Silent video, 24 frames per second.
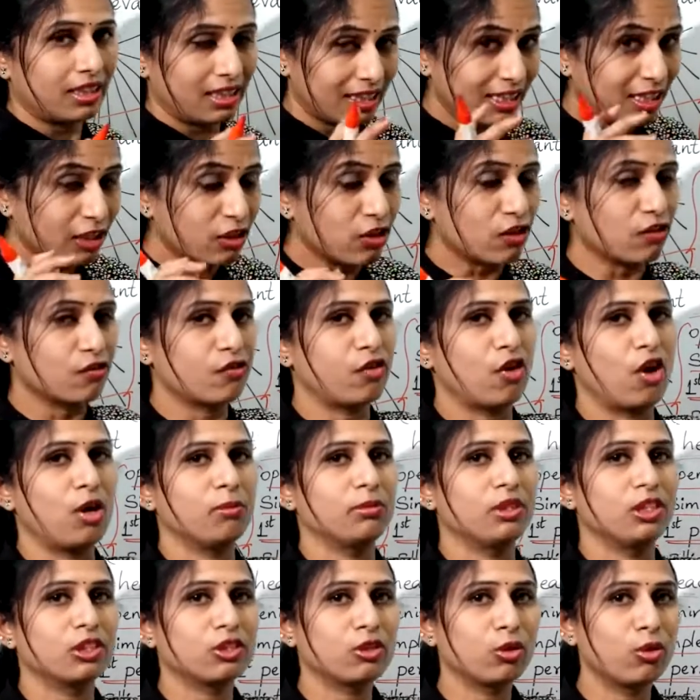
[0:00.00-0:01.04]
in an
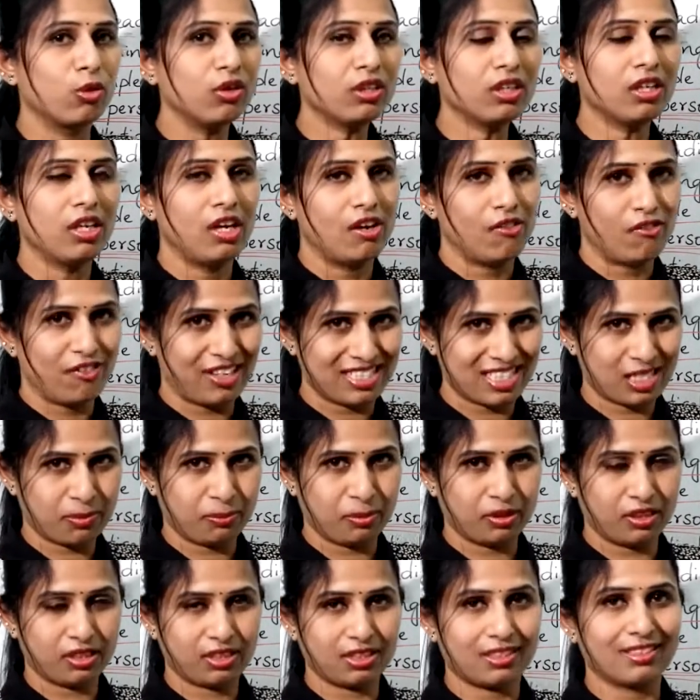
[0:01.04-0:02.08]
informal tone. First
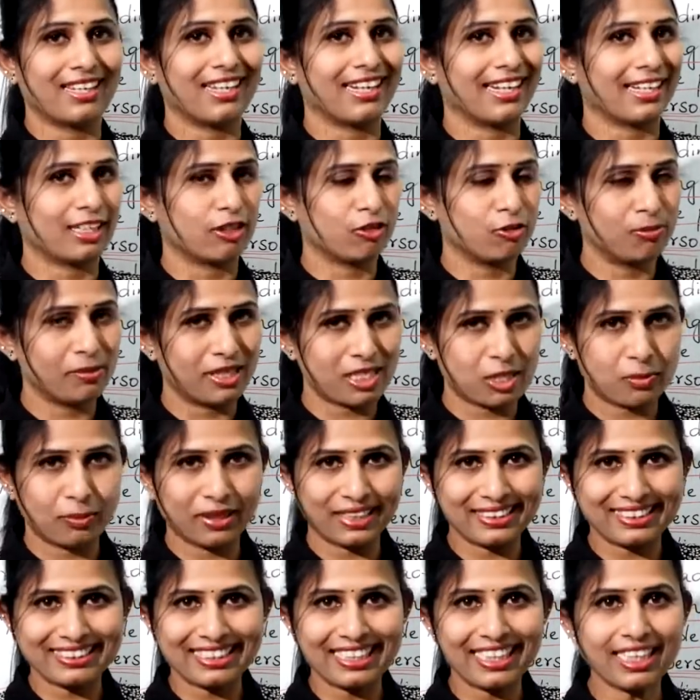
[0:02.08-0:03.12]
person narrative must
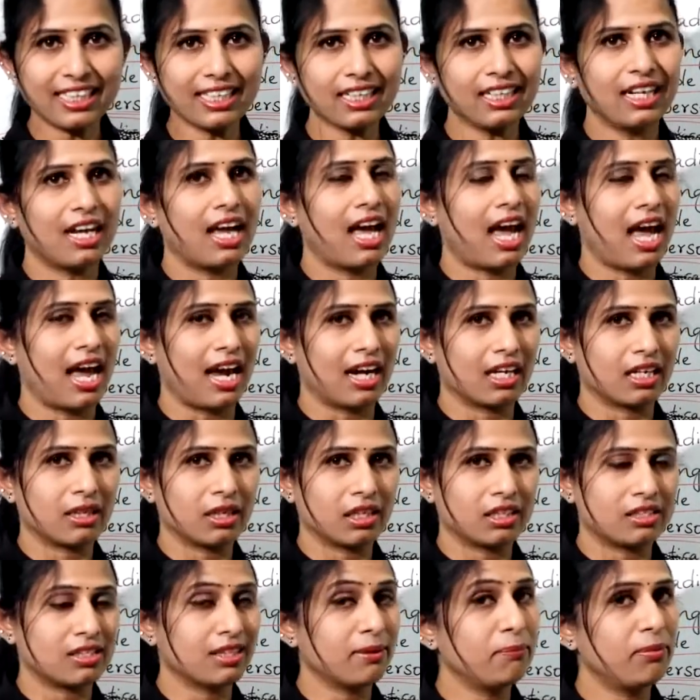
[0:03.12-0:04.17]
be seen, and
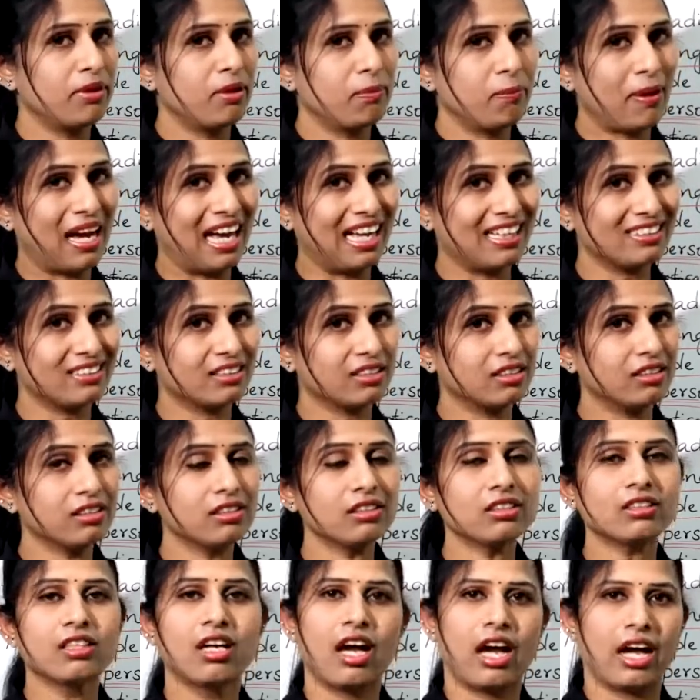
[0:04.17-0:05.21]
the simple past tense
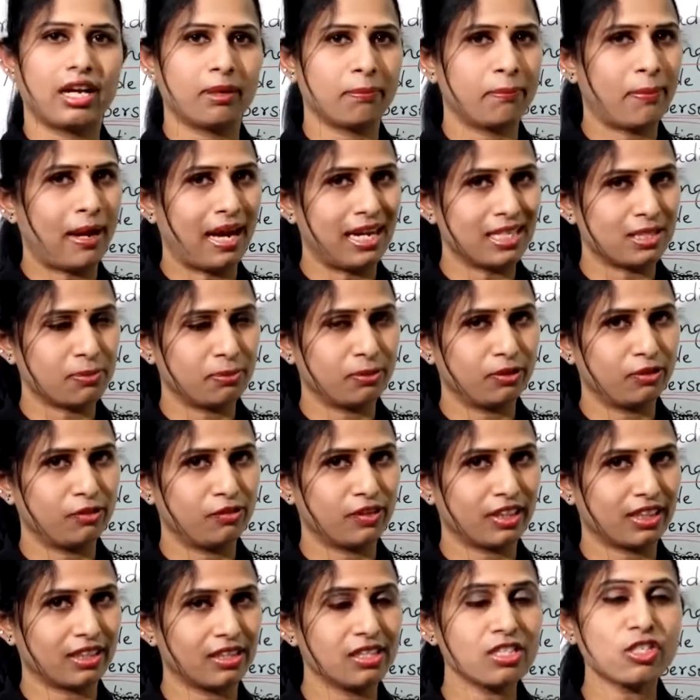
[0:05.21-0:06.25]
and past
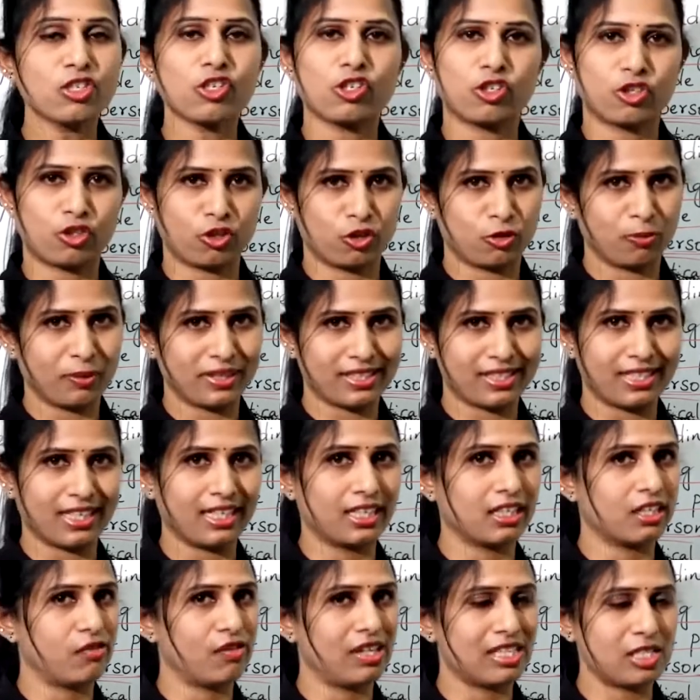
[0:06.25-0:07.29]
perfect tense should be
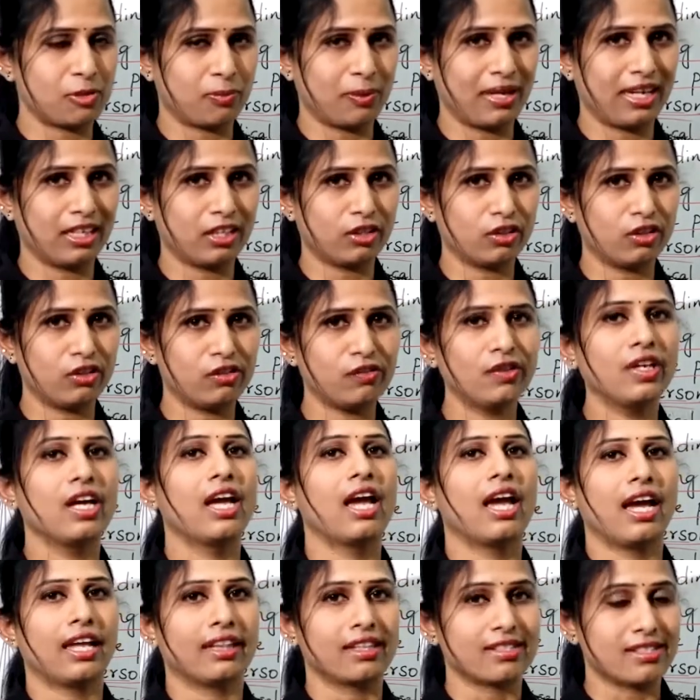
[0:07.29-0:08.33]
seen in the first paragraph,
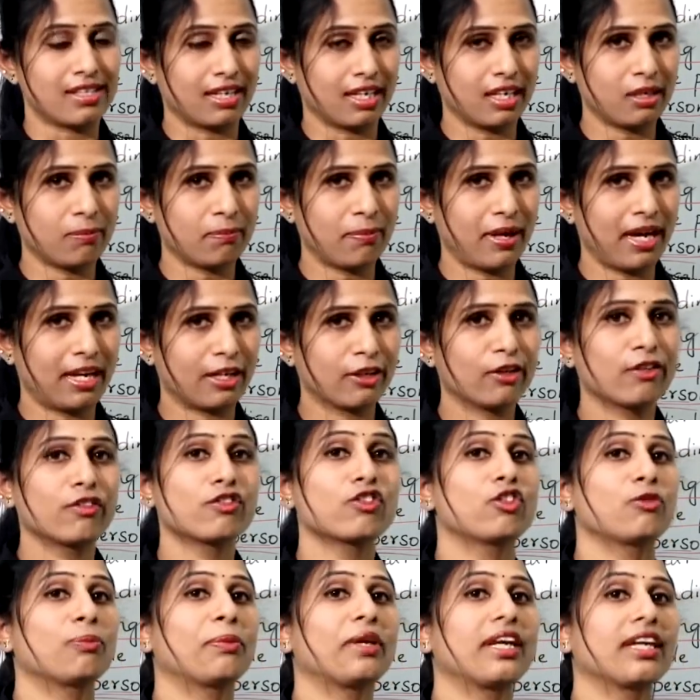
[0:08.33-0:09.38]
and the second paragraph
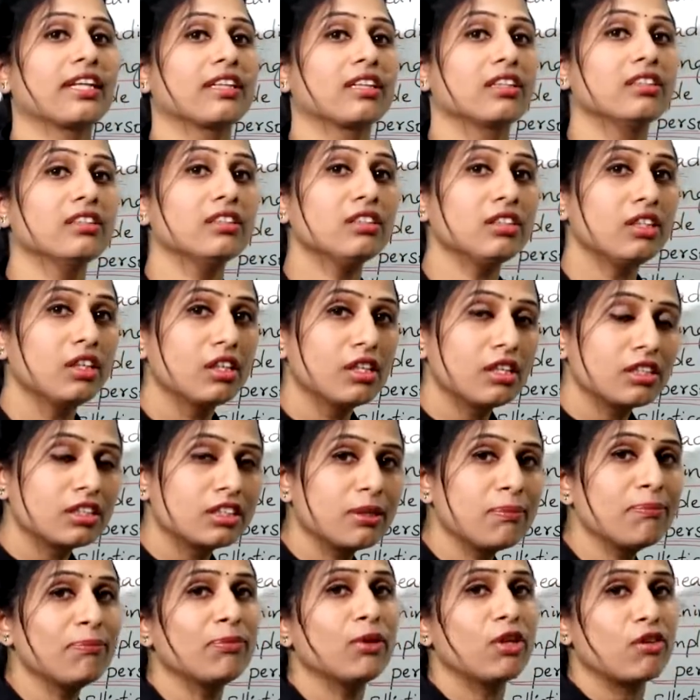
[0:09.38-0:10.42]
should be in the
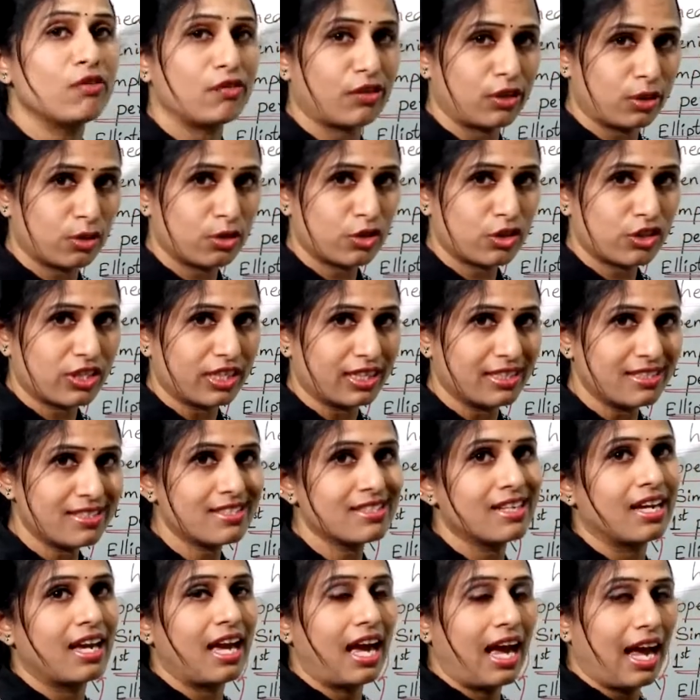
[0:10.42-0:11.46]
simple future
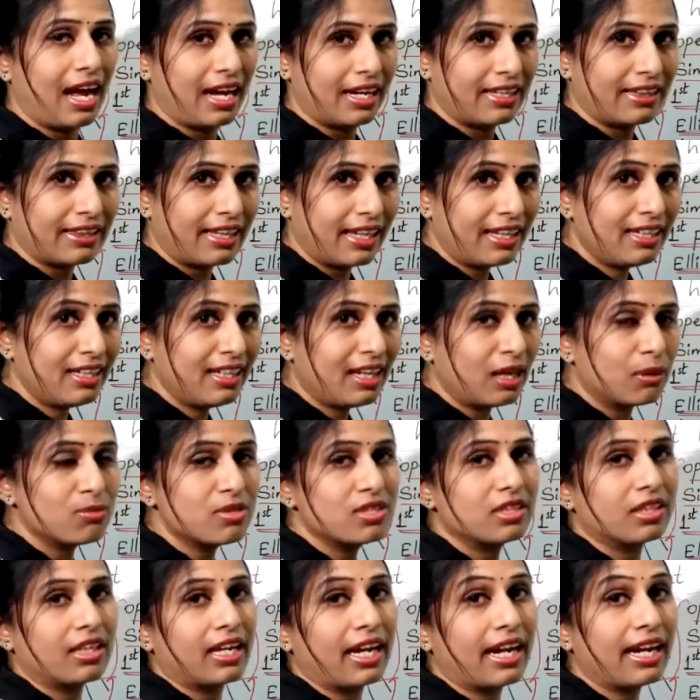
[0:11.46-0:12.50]
tense, and then comes
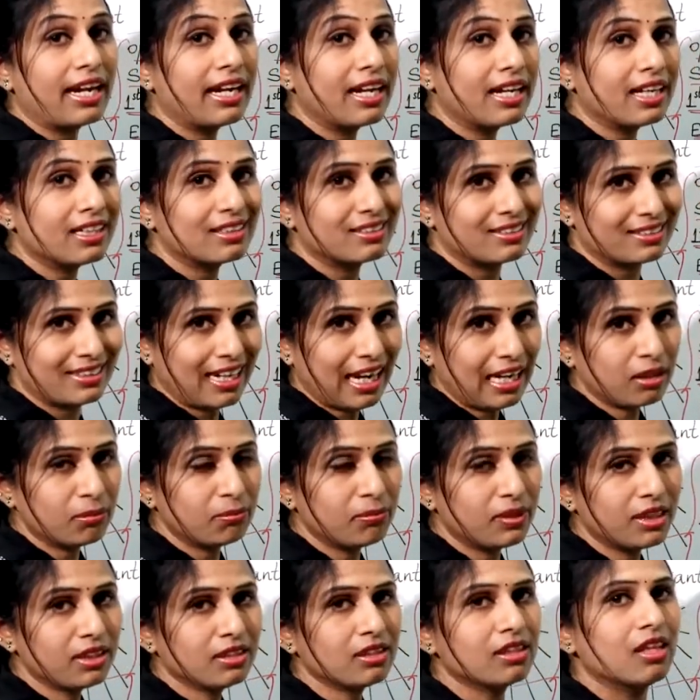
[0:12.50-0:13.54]
the ending
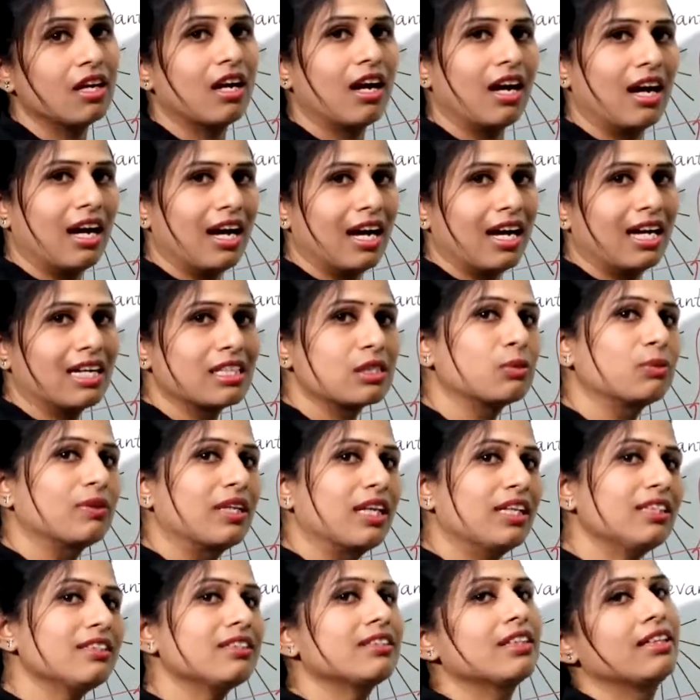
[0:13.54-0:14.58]
statement as
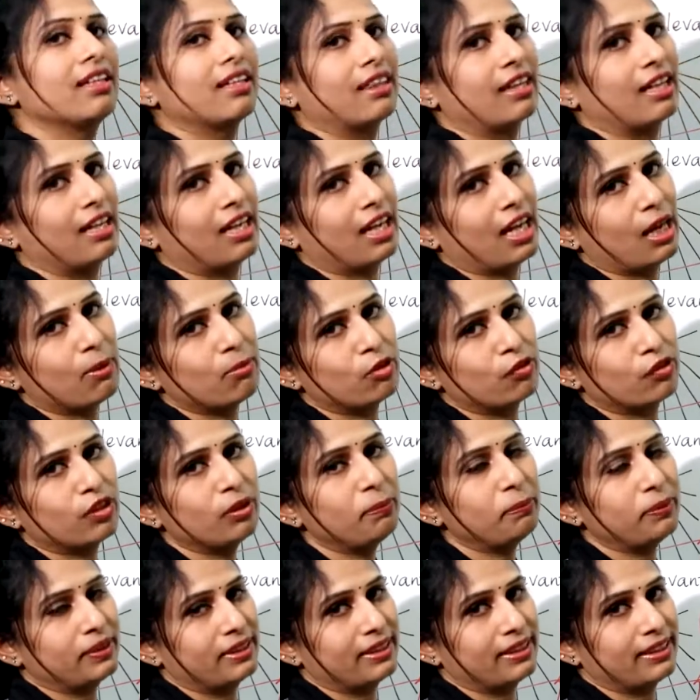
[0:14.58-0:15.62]
well as the name of
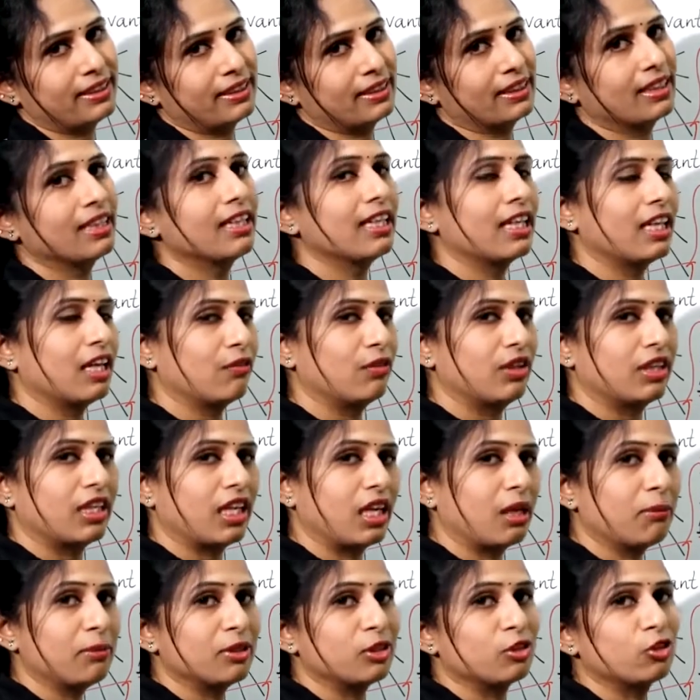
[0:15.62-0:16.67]
the person. If the
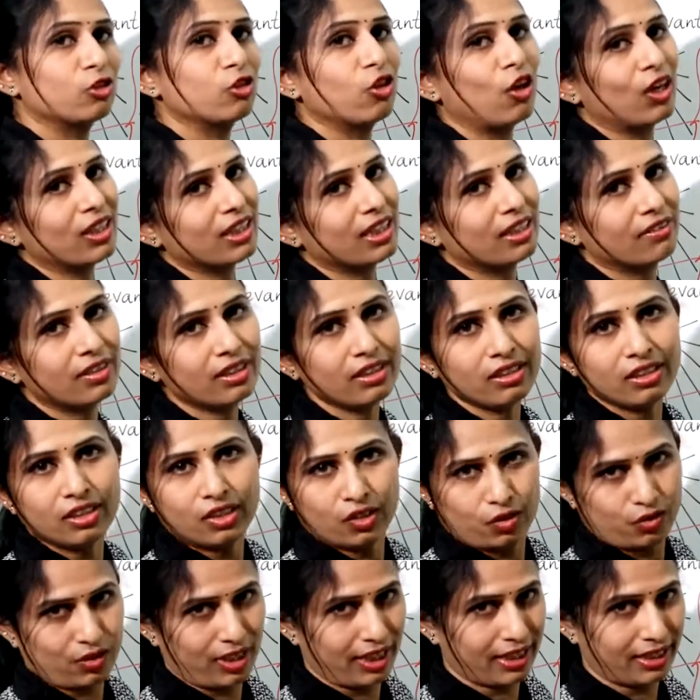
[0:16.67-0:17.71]
name is not given,
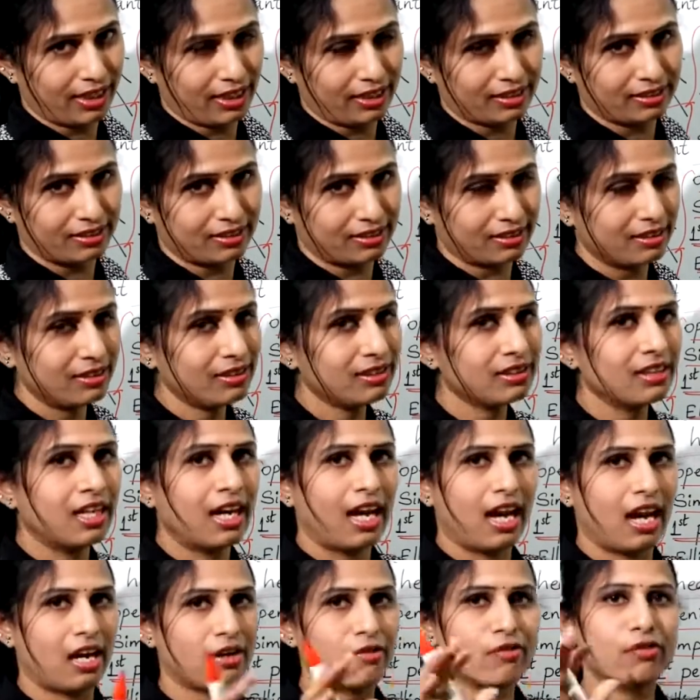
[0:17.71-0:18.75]
write XXX
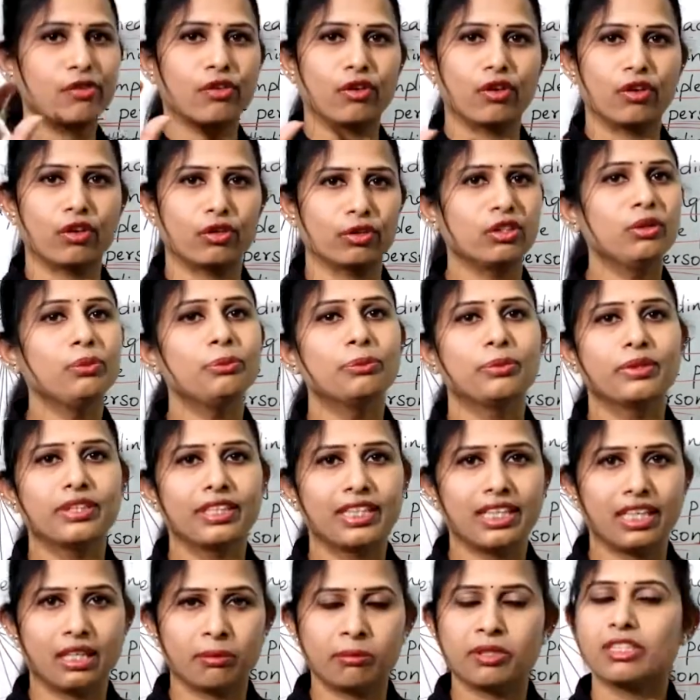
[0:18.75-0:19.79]
and follow the
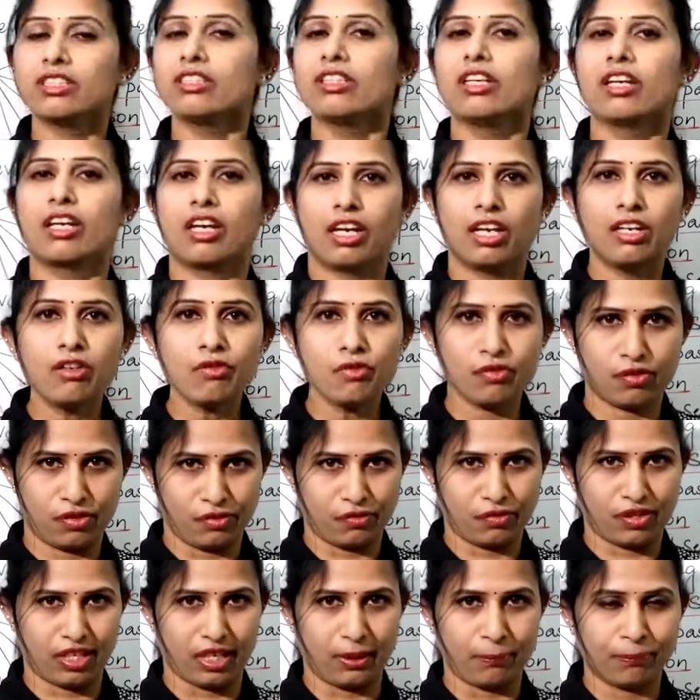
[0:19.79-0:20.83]
word limit in
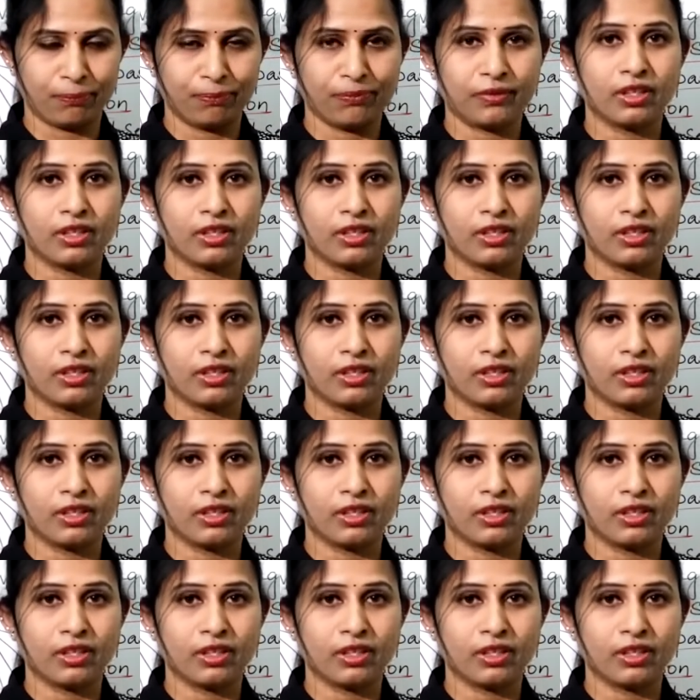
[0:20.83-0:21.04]
50.